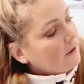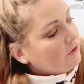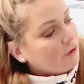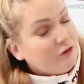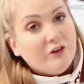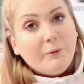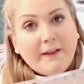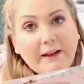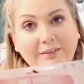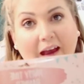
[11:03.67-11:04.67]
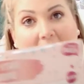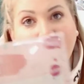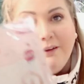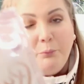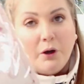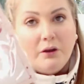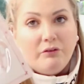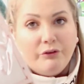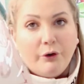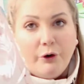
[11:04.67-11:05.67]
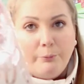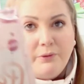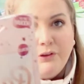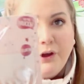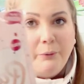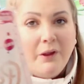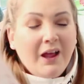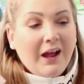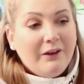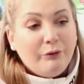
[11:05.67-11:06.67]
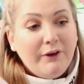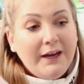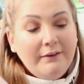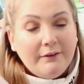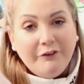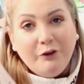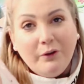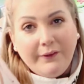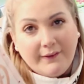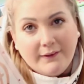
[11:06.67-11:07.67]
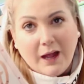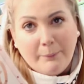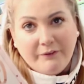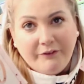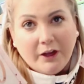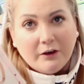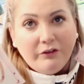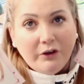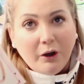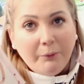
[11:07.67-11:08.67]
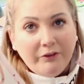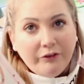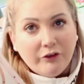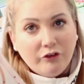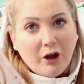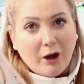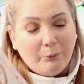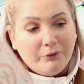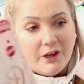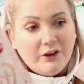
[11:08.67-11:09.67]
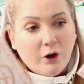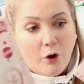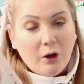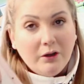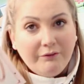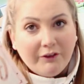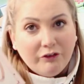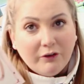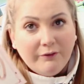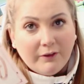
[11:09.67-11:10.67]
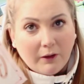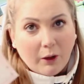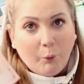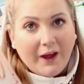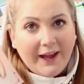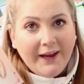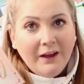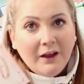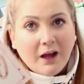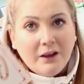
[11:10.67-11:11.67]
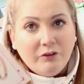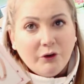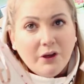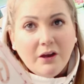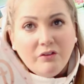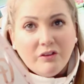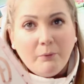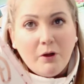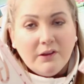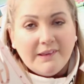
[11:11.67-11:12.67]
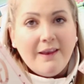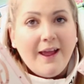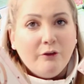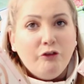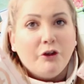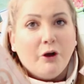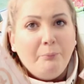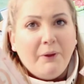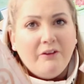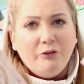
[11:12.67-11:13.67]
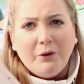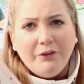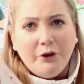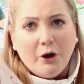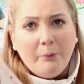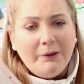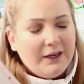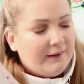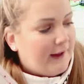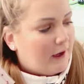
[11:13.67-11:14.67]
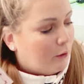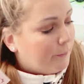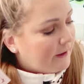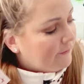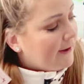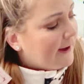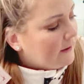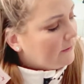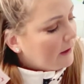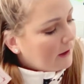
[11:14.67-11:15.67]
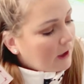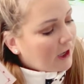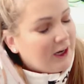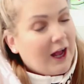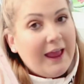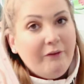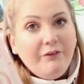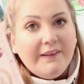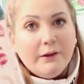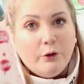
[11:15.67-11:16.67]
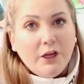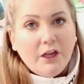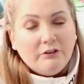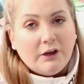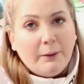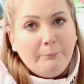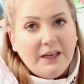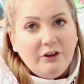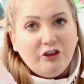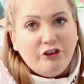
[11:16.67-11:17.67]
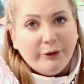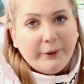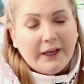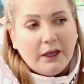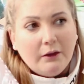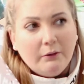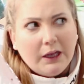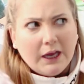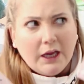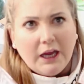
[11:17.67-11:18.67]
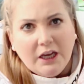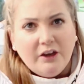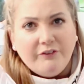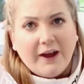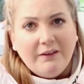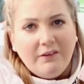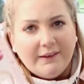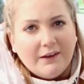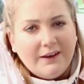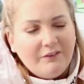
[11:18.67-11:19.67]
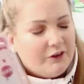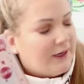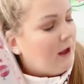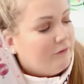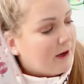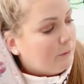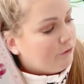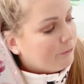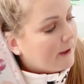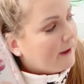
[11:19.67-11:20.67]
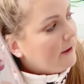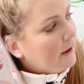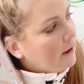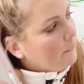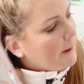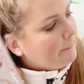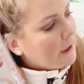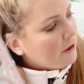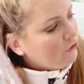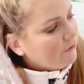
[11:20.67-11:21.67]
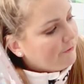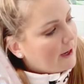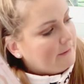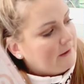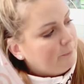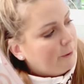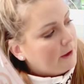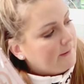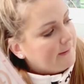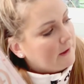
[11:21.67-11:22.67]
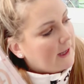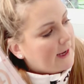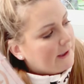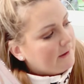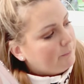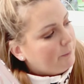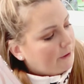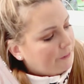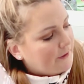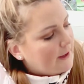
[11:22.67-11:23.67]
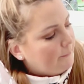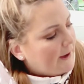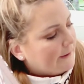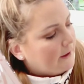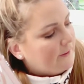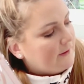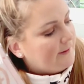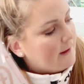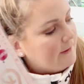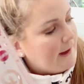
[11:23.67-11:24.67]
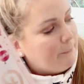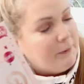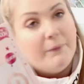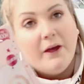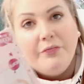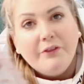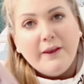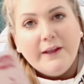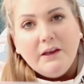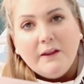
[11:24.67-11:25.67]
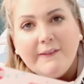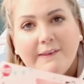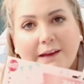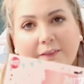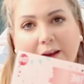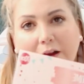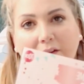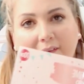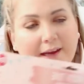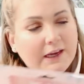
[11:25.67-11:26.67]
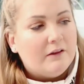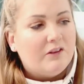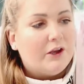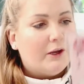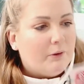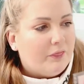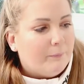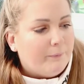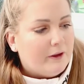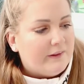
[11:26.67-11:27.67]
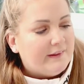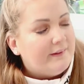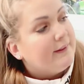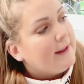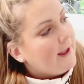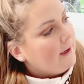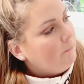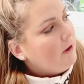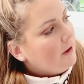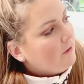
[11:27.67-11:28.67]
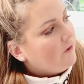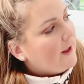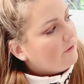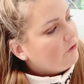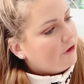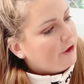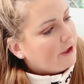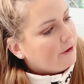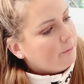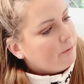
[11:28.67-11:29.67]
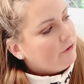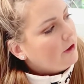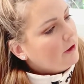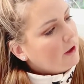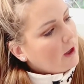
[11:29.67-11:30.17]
So she's always had tatty ones up. So it's really difficult this time of year because you go into the shops and all of the stuff's away, and there's only a small selection compared to what there normally is, I always find. And every single year I mean to do it like in advance, and I never get around to it. But I managed to find this personalized birthday banner that says happy birthday, and then you stick the little stickers on it with the person's name. So that's cute.